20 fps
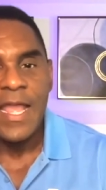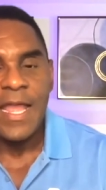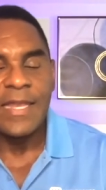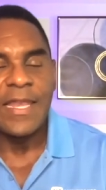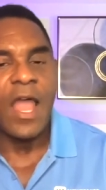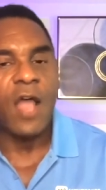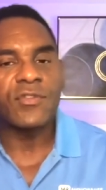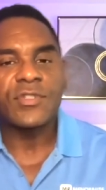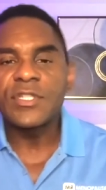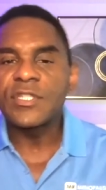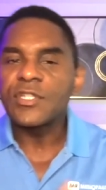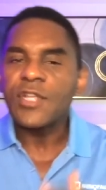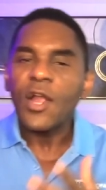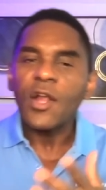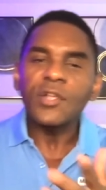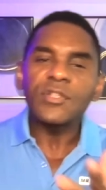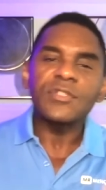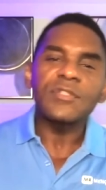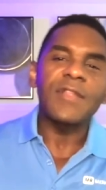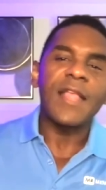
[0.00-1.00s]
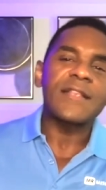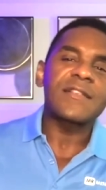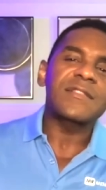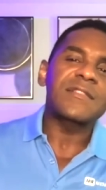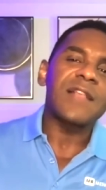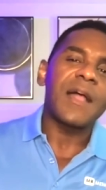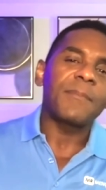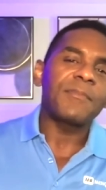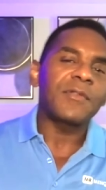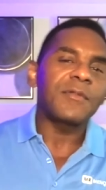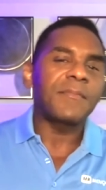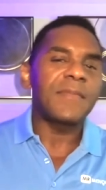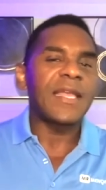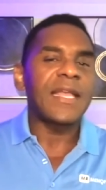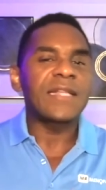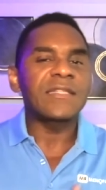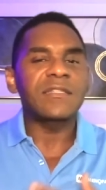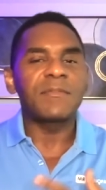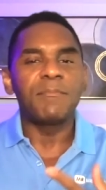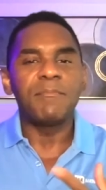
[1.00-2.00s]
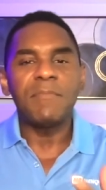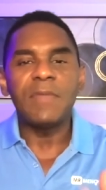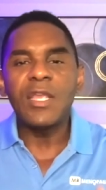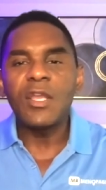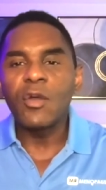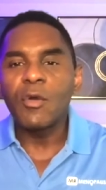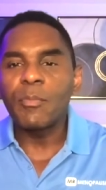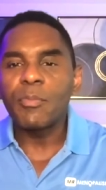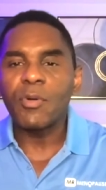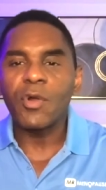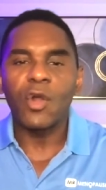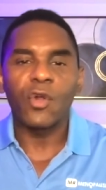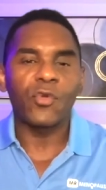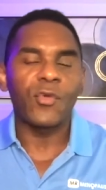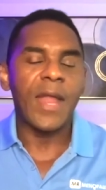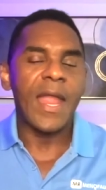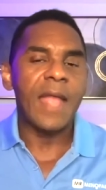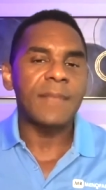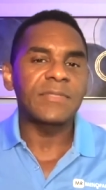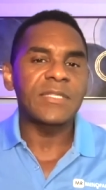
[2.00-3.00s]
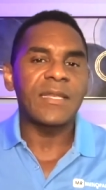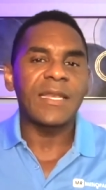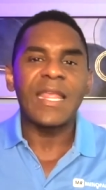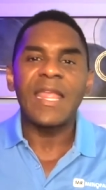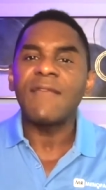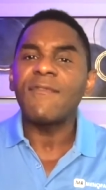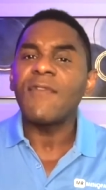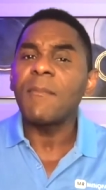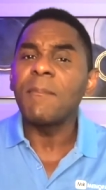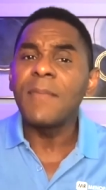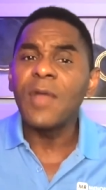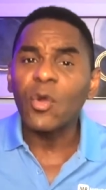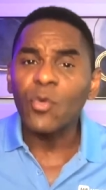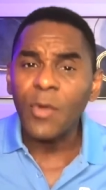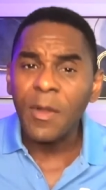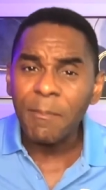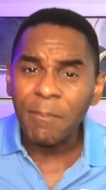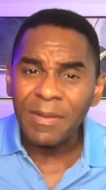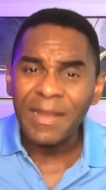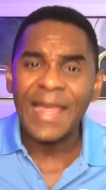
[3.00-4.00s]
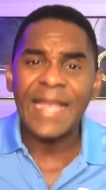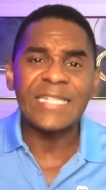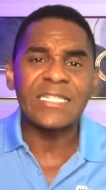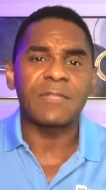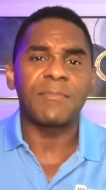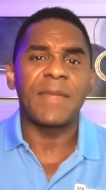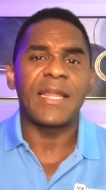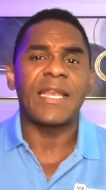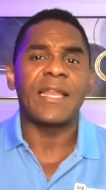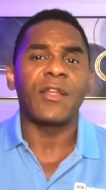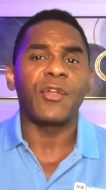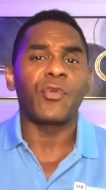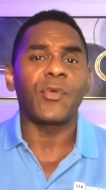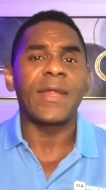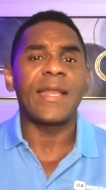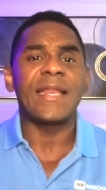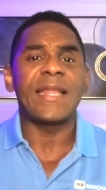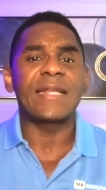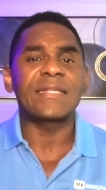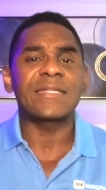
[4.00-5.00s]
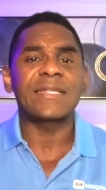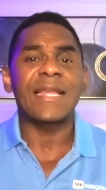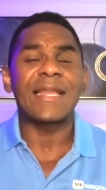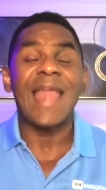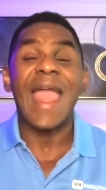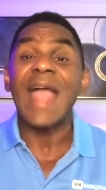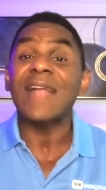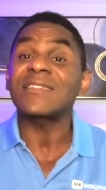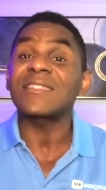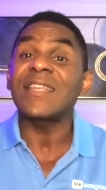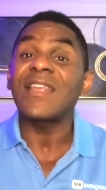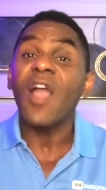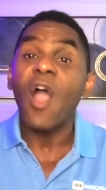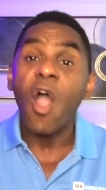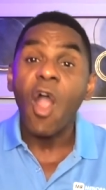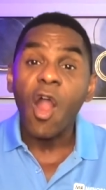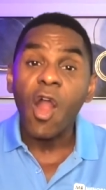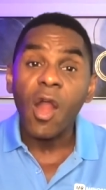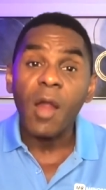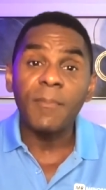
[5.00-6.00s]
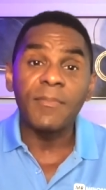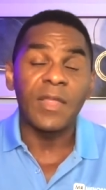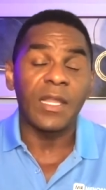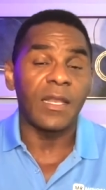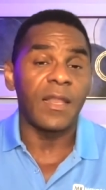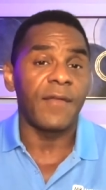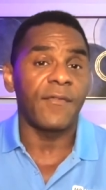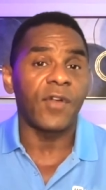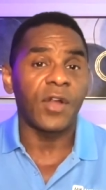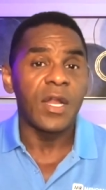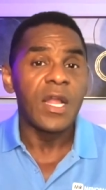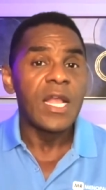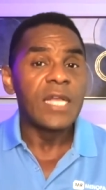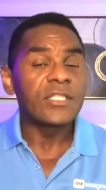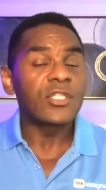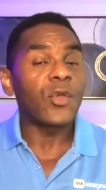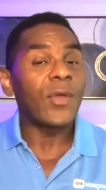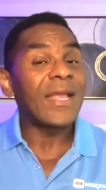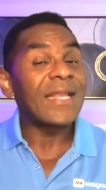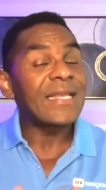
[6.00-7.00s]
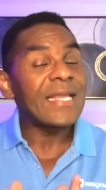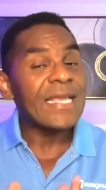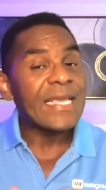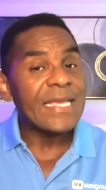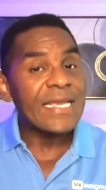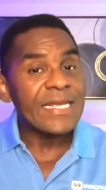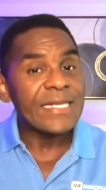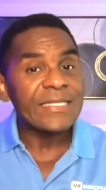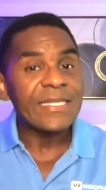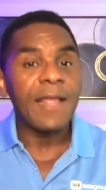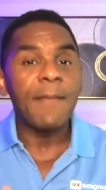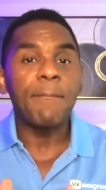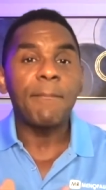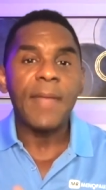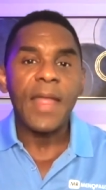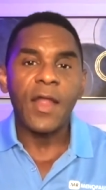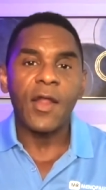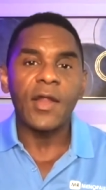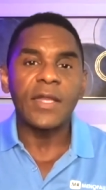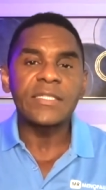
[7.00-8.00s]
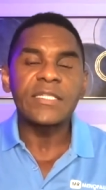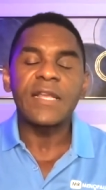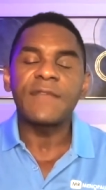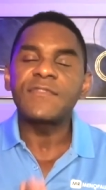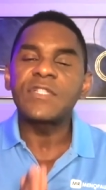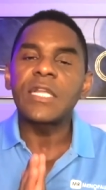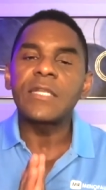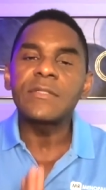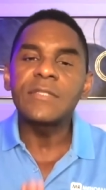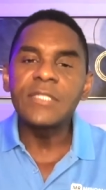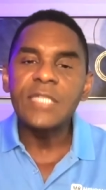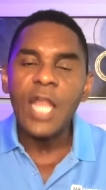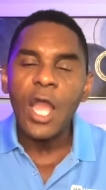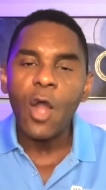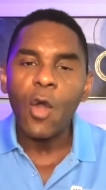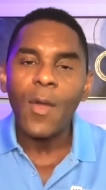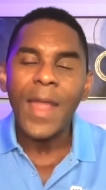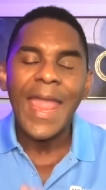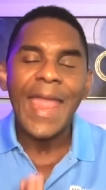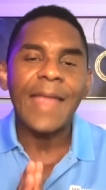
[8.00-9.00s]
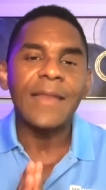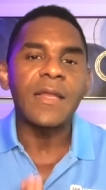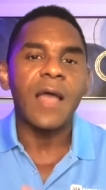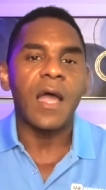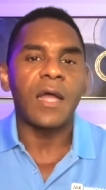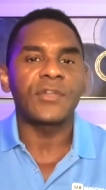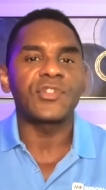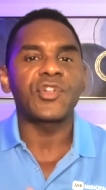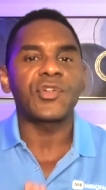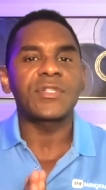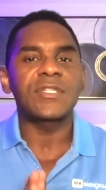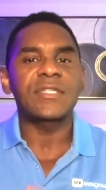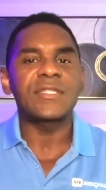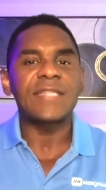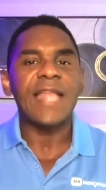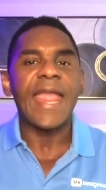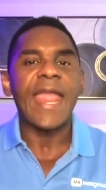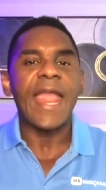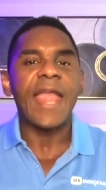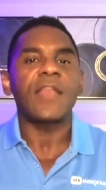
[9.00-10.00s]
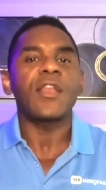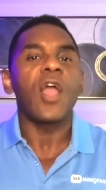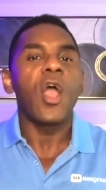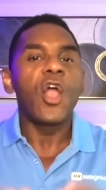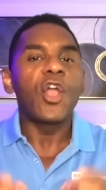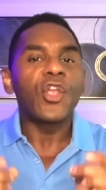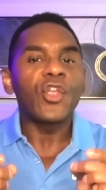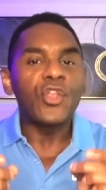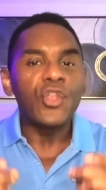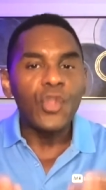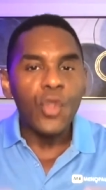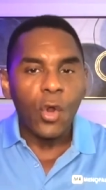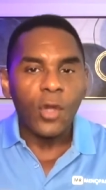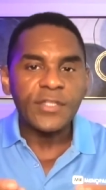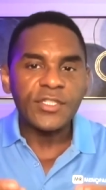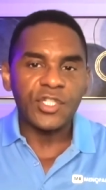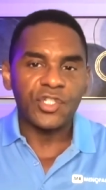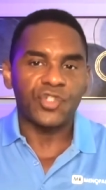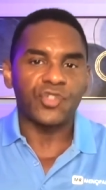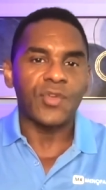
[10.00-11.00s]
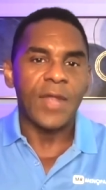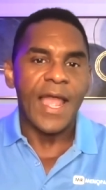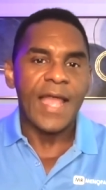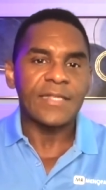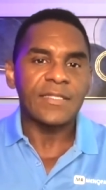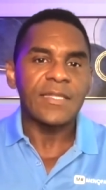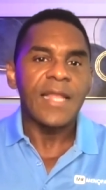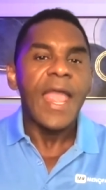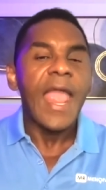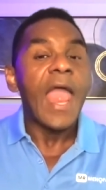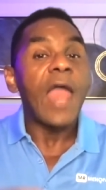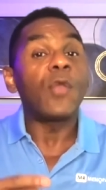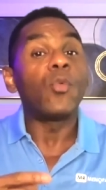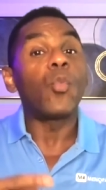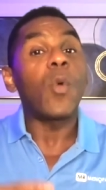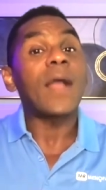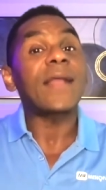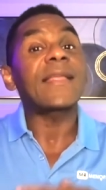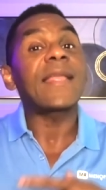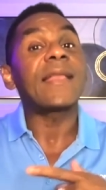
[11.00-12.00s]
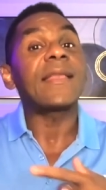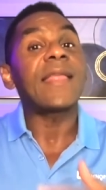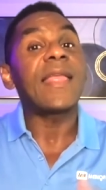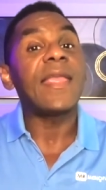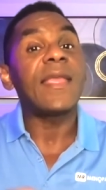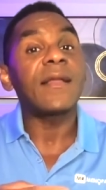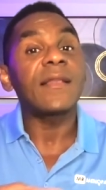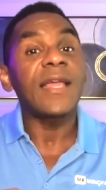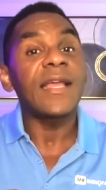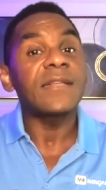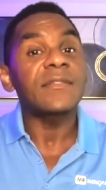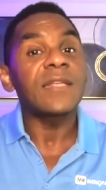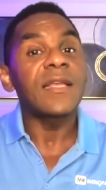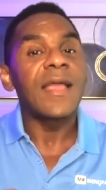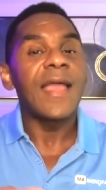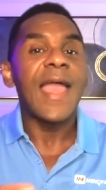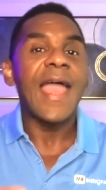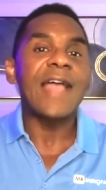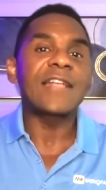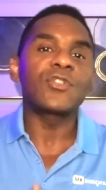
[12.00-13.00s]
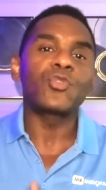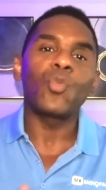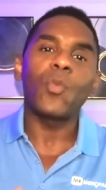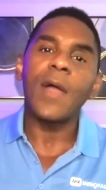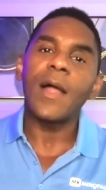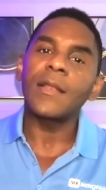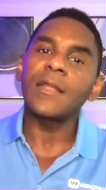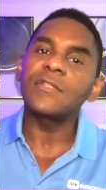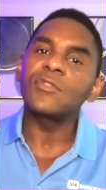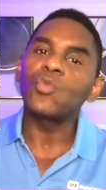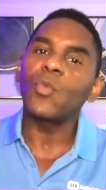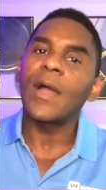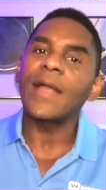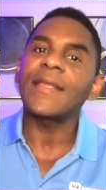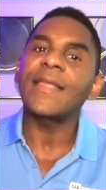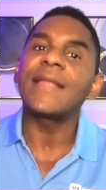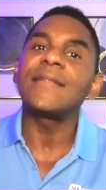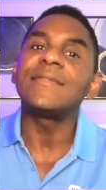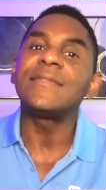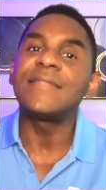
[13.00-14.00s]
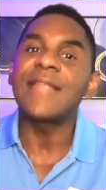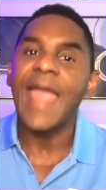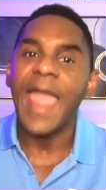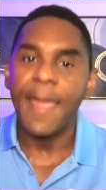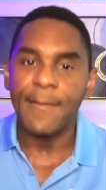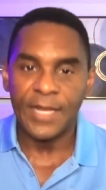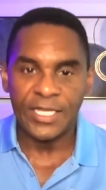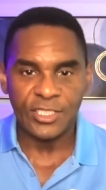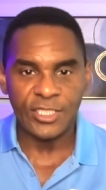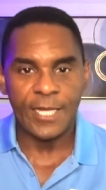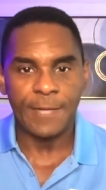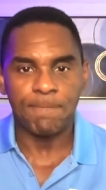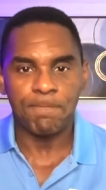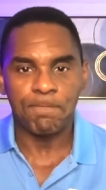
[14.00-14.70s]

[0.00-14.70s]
Now, certain supplements, meal programs, and even meal replacement ingredients can actually harm the liver. So it is imperative to know and understand your distress and what can heal it, as well as what can damage it.